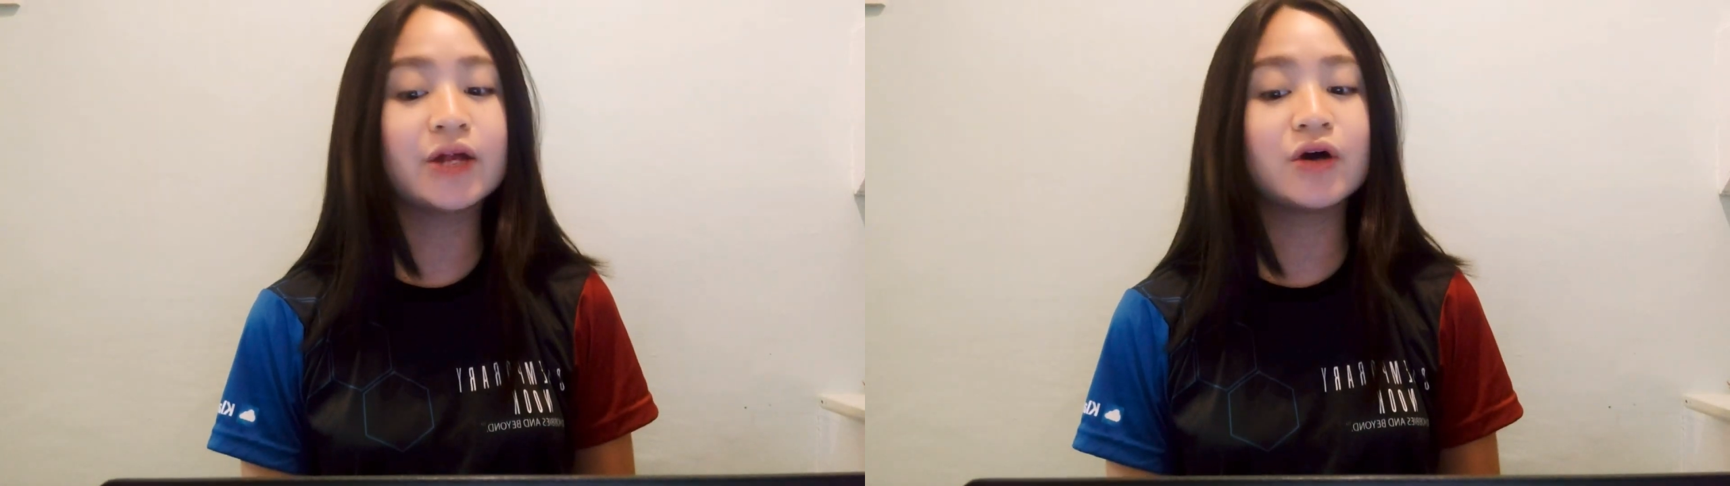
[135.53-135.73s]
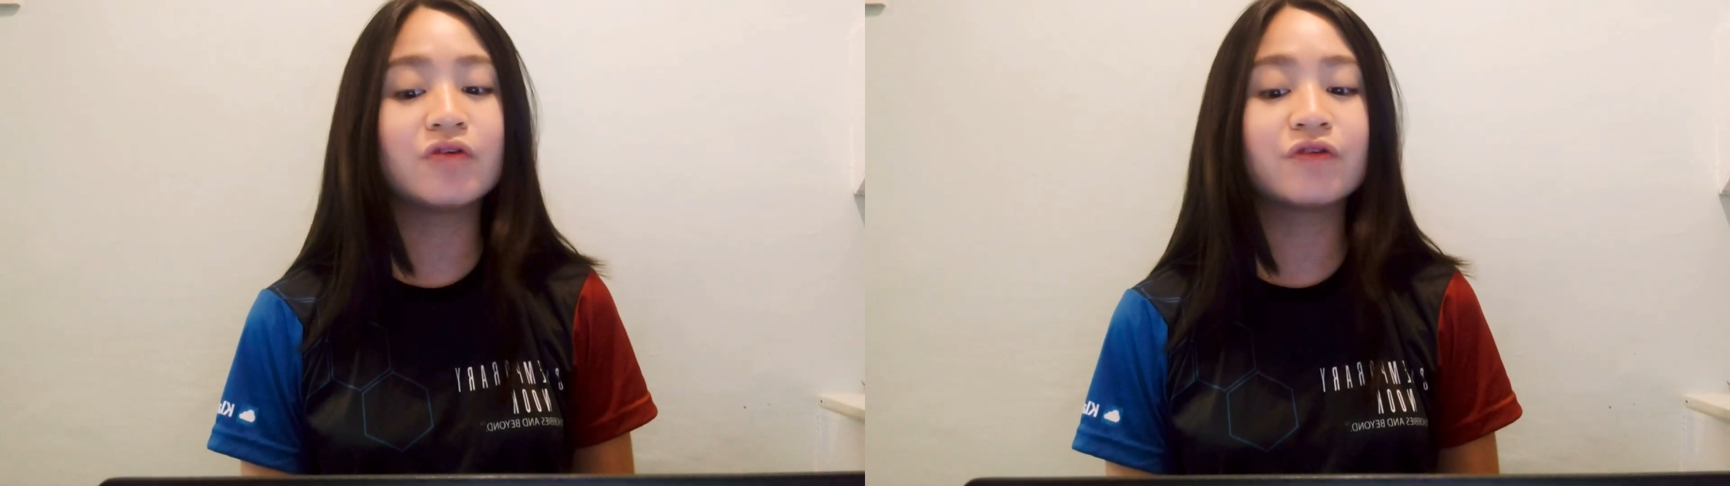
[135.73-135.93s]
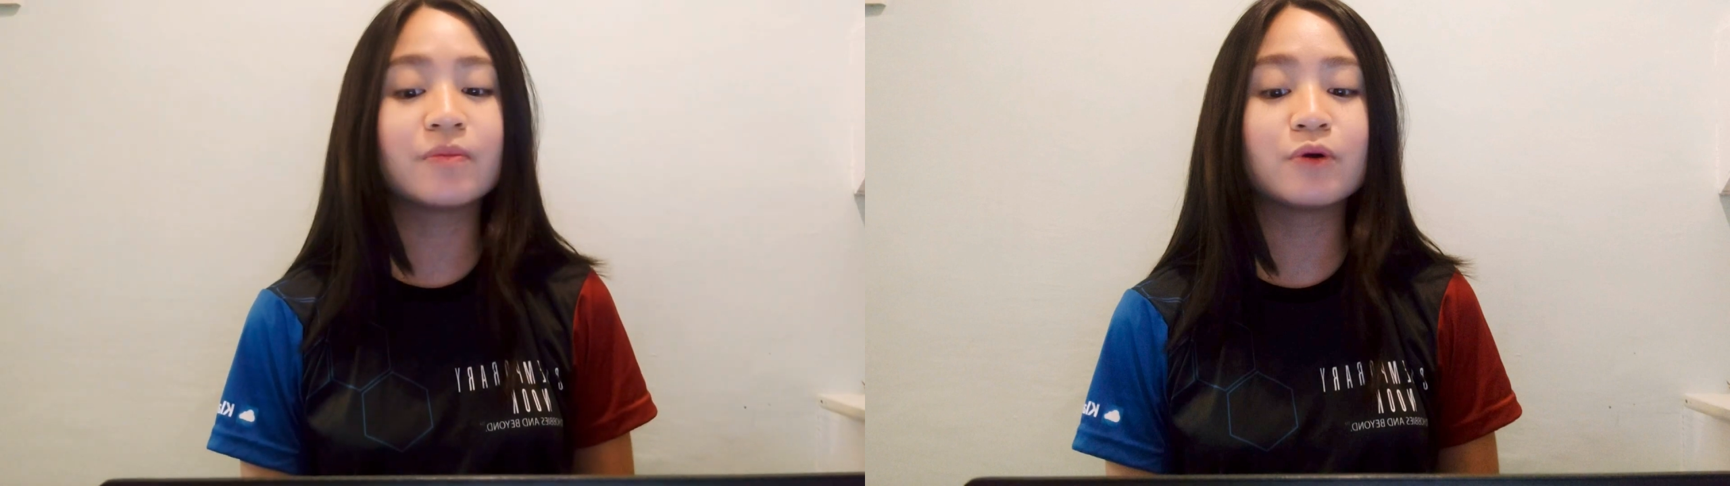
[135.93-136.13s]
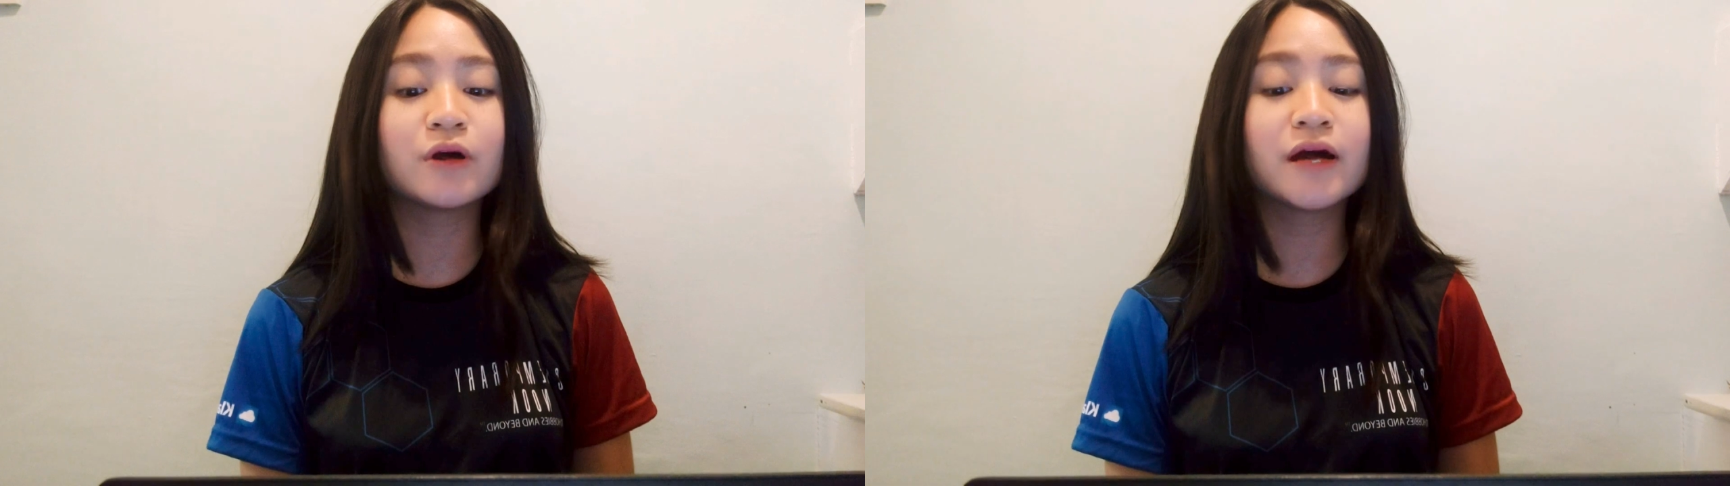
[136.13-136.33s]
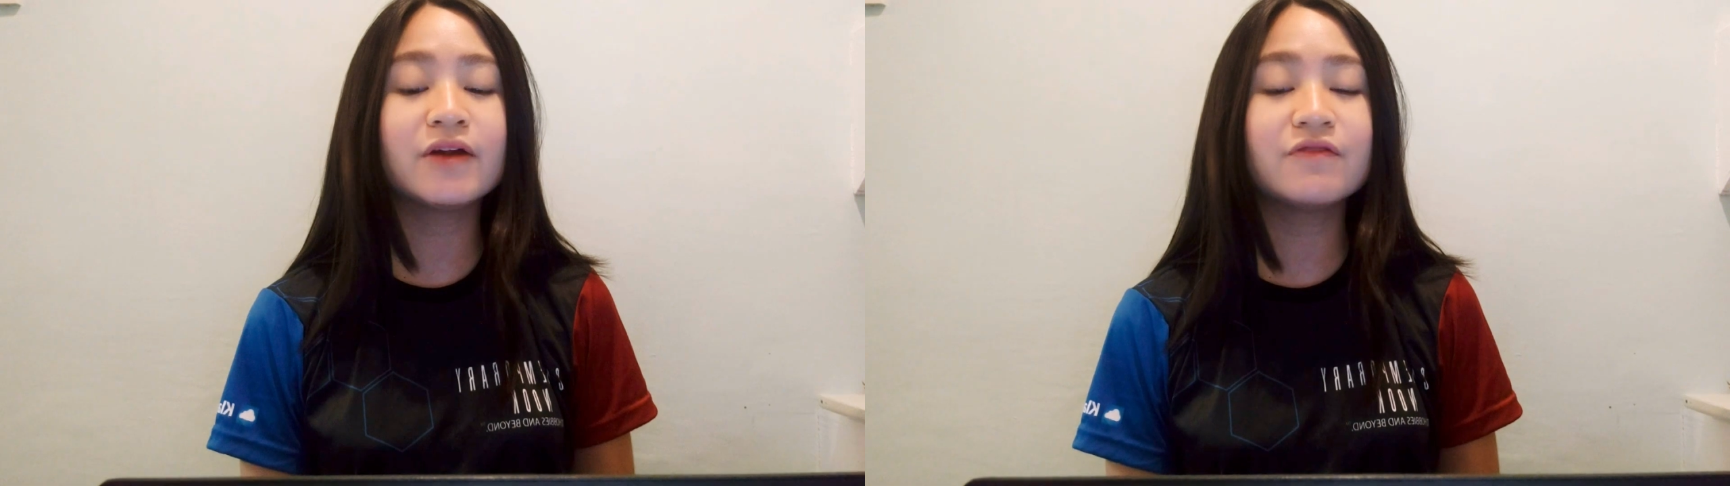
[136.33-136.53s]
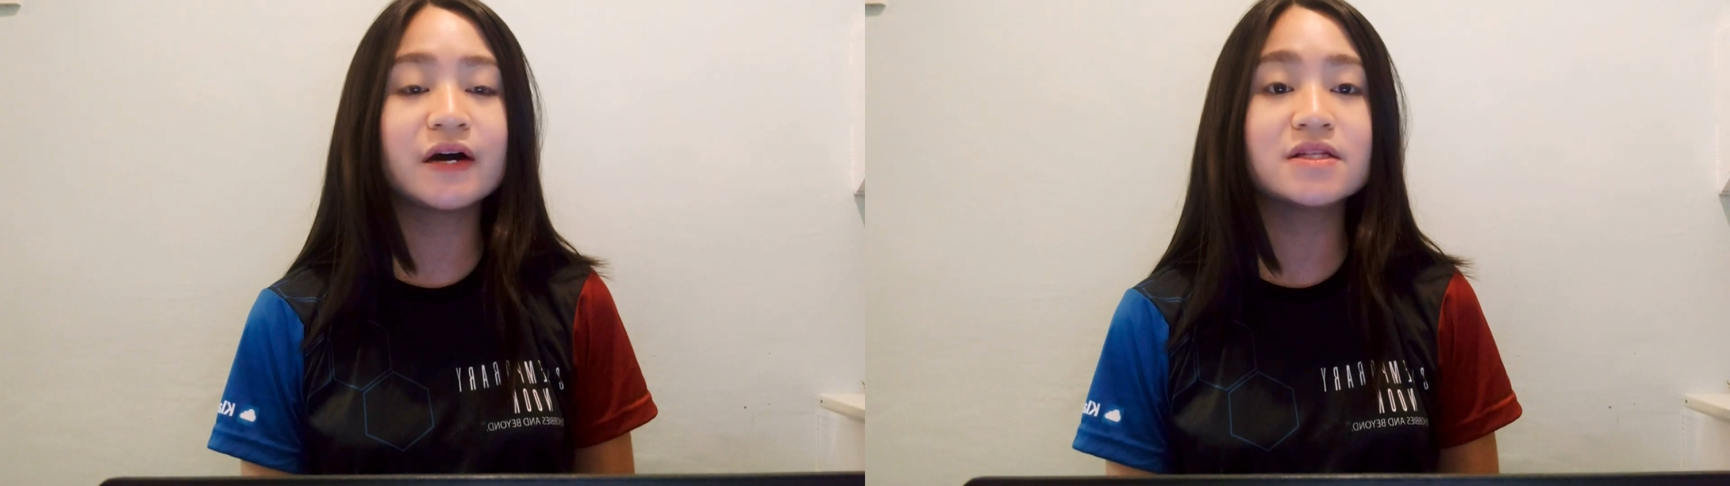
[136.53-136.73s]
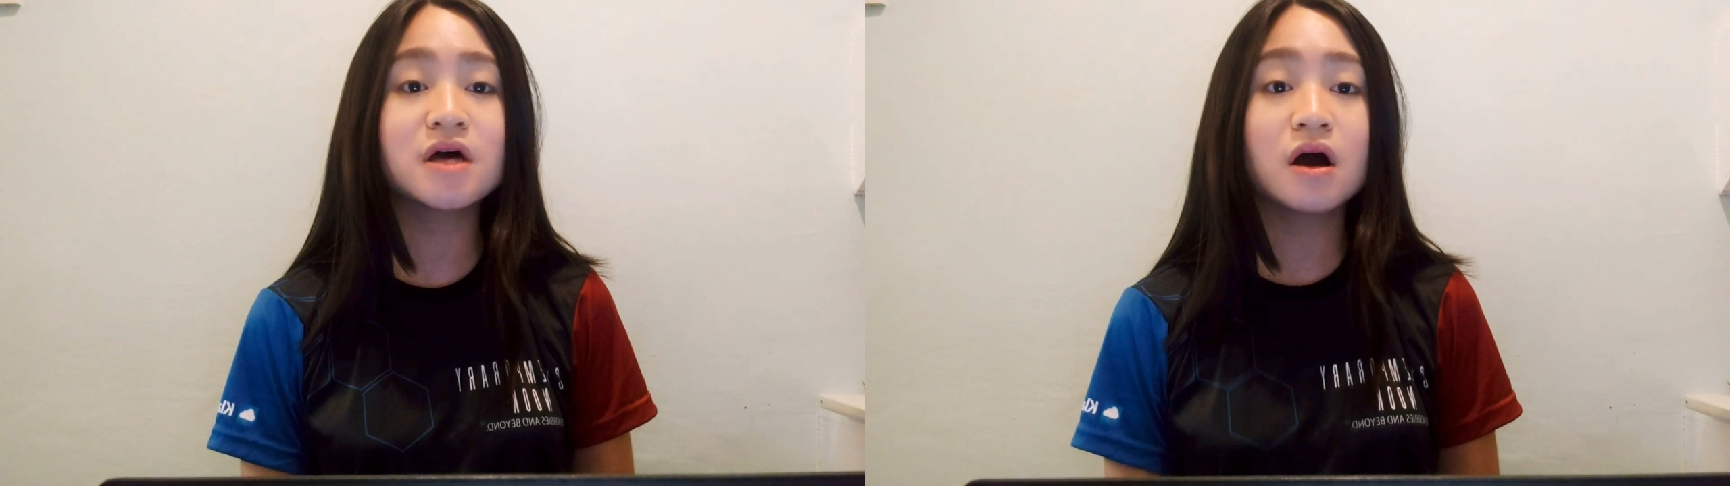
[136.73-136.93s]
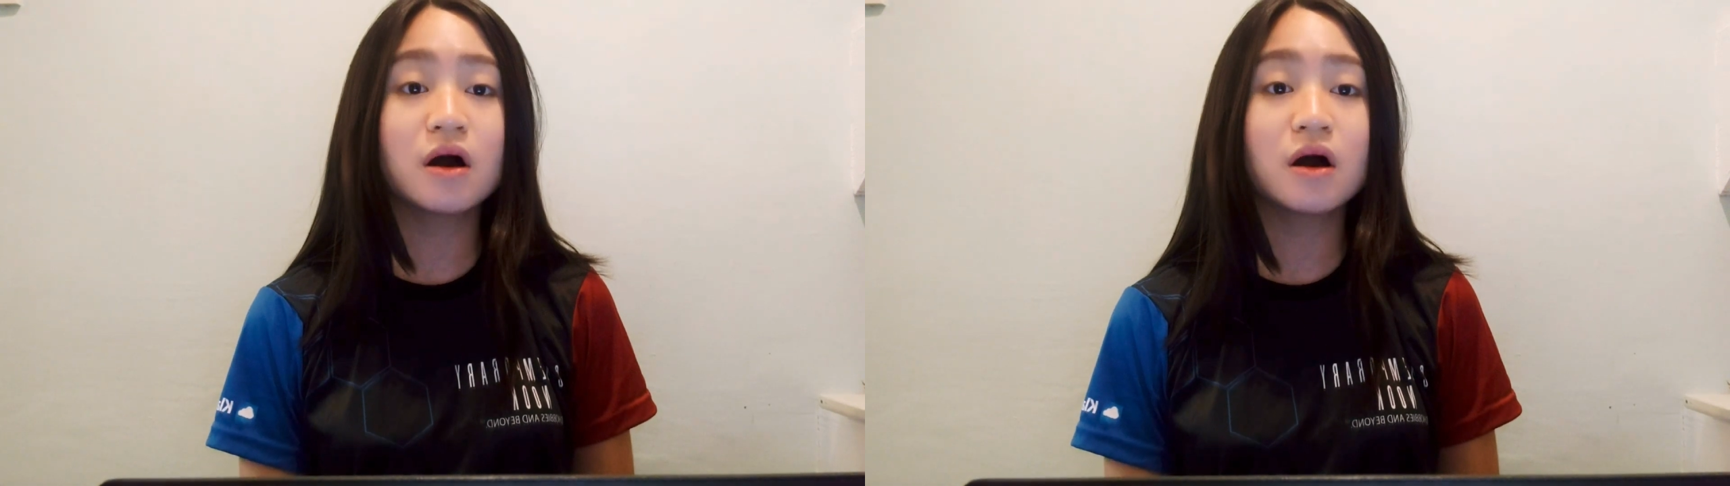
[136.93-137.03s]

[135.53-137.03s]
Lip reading: offer more advanced